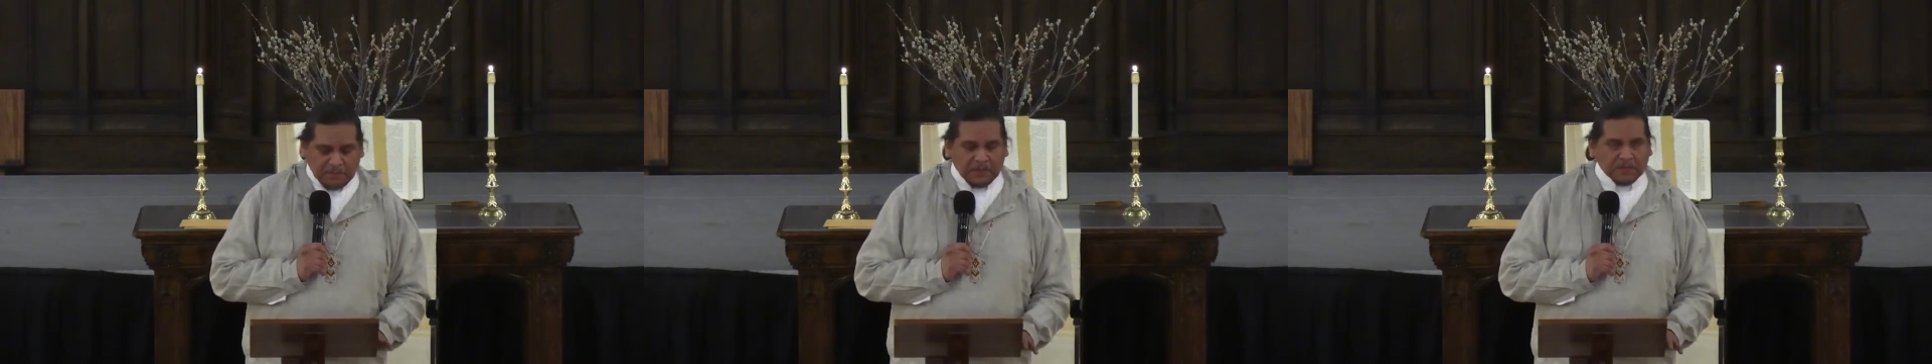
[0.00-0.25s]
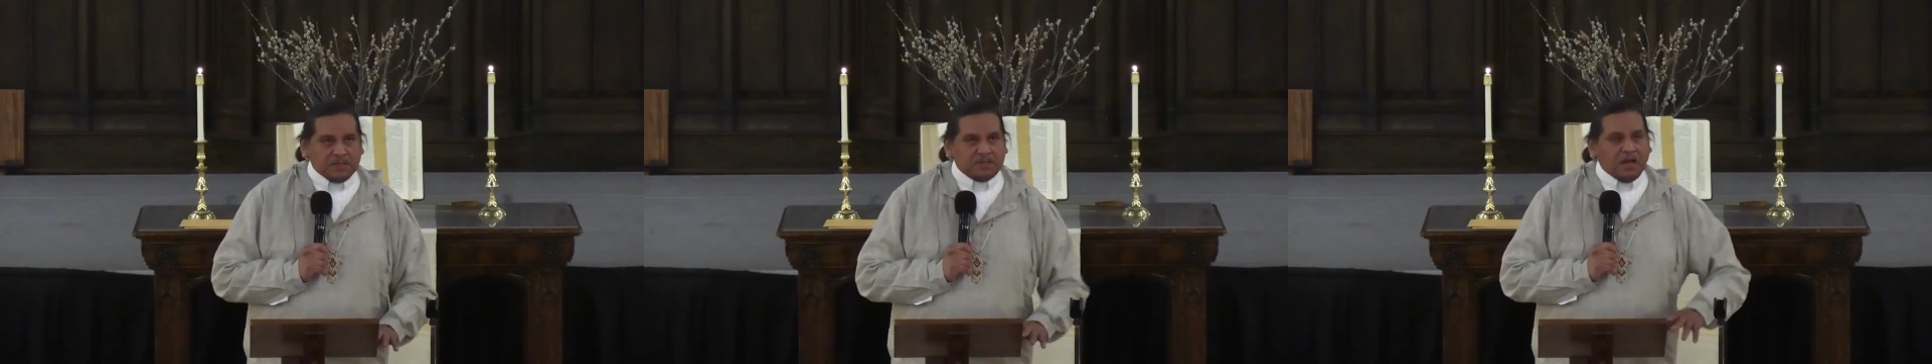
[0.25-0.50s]

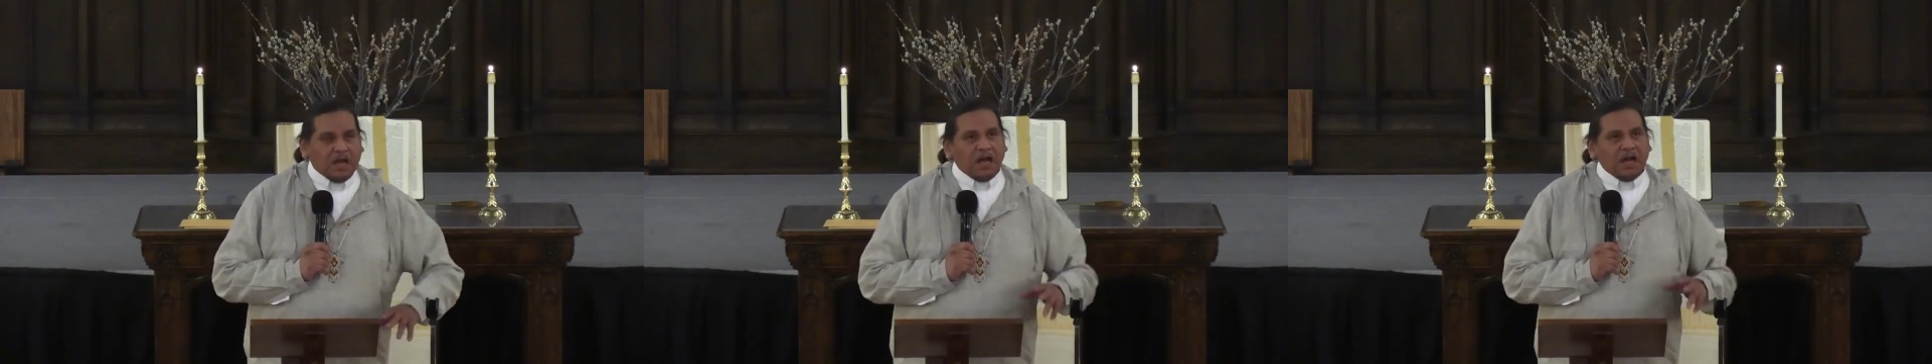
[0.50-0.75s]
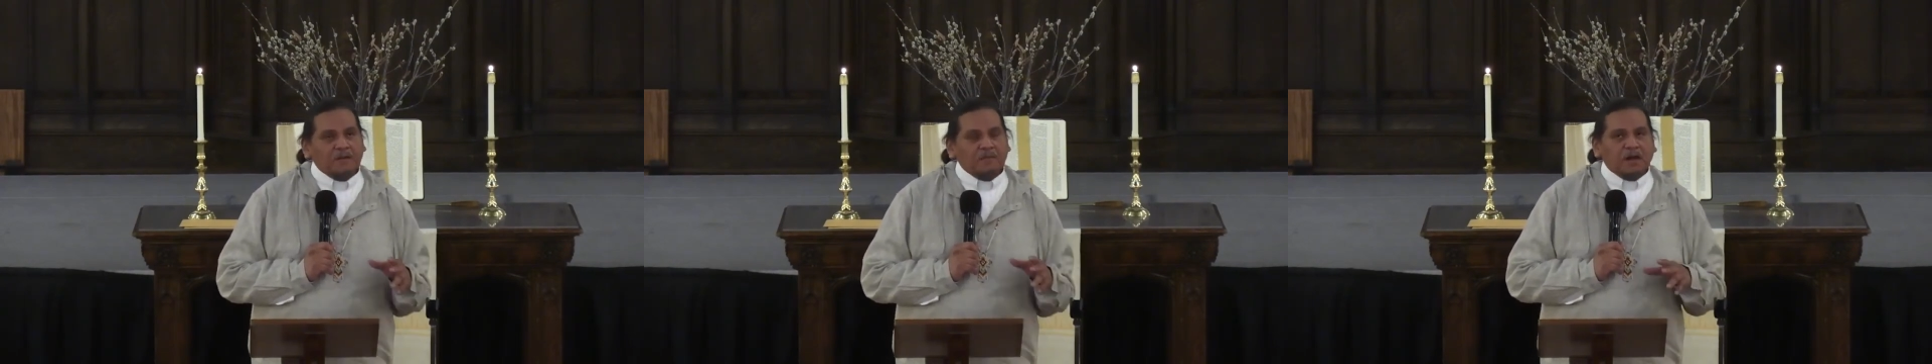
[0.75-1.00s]
It's a
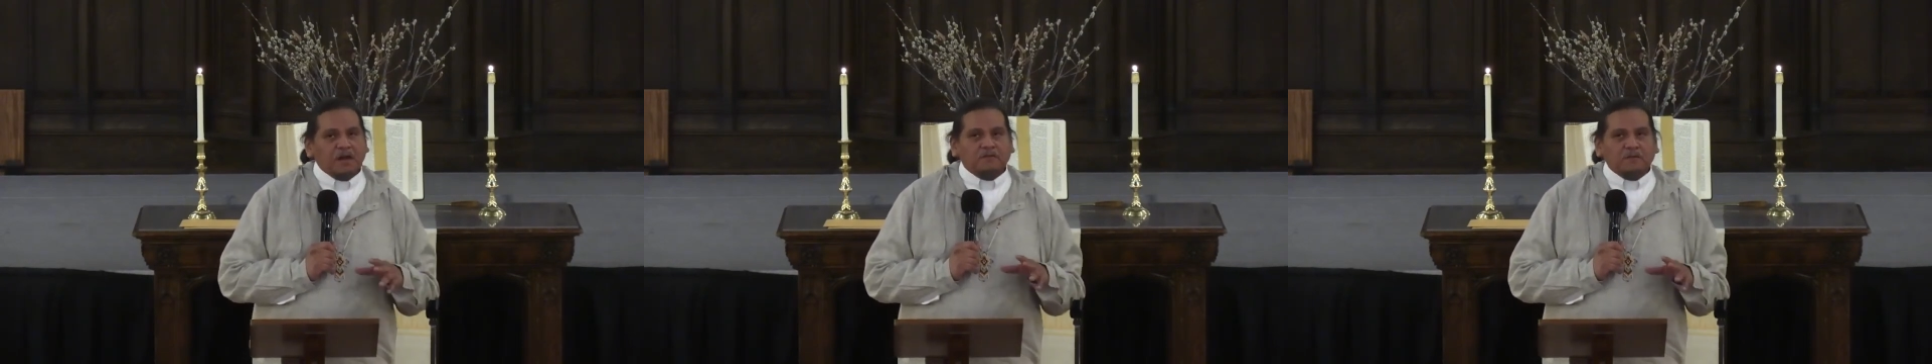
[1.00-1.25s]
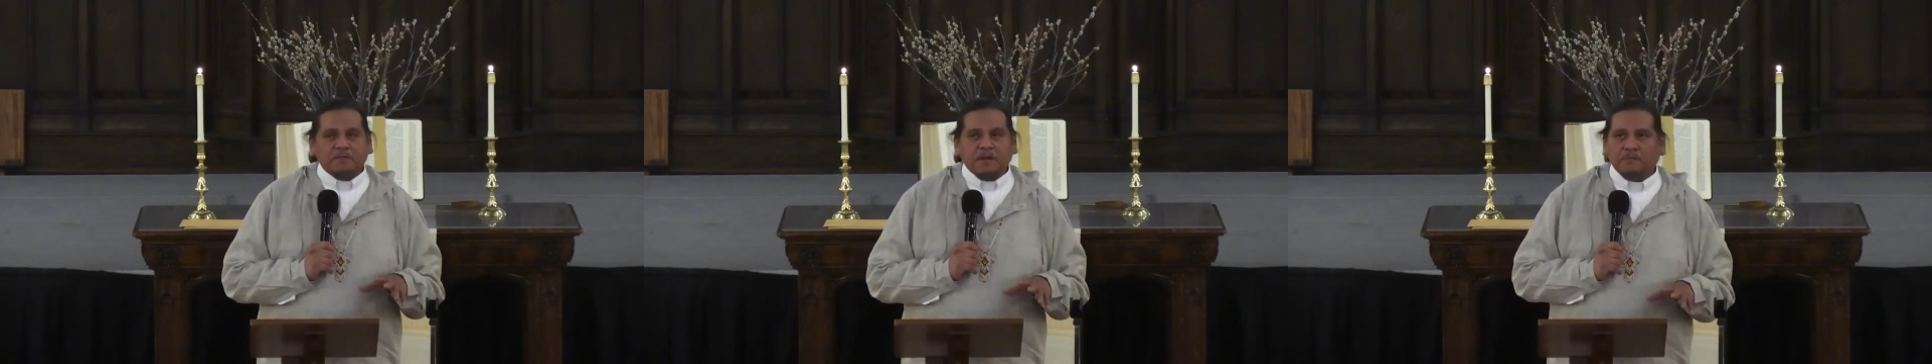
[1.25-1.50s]
time of
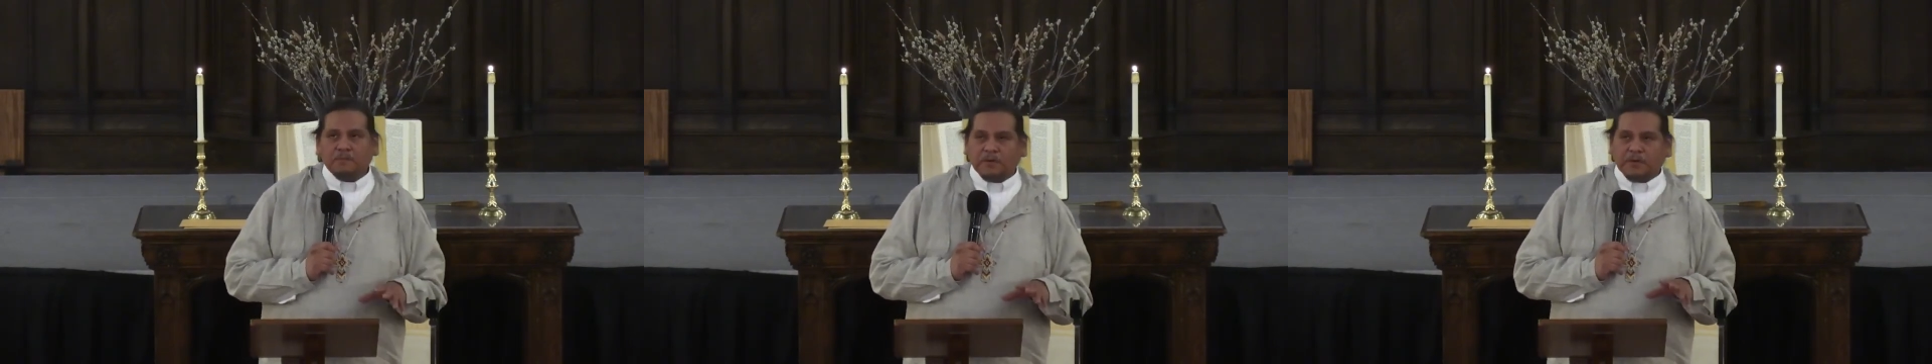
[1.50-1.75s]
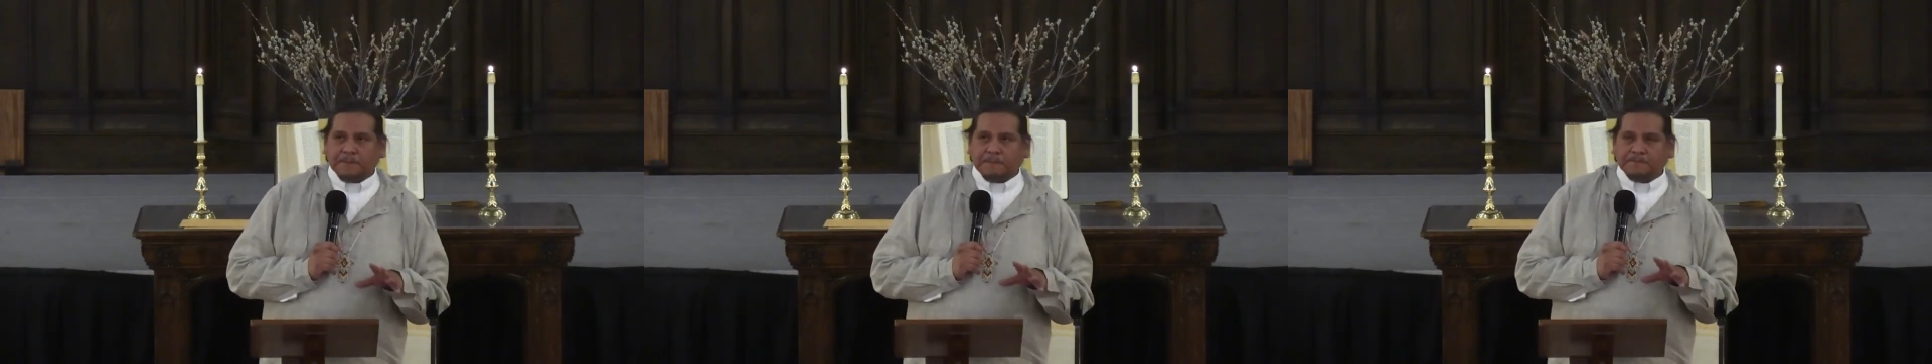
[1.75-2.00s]

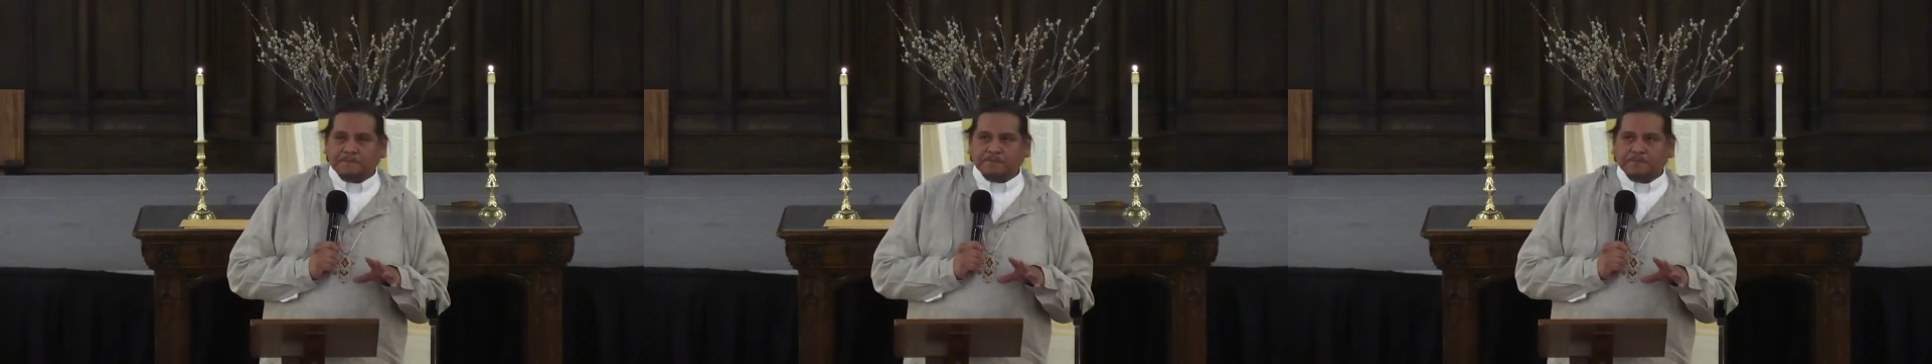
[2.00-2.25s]
remembering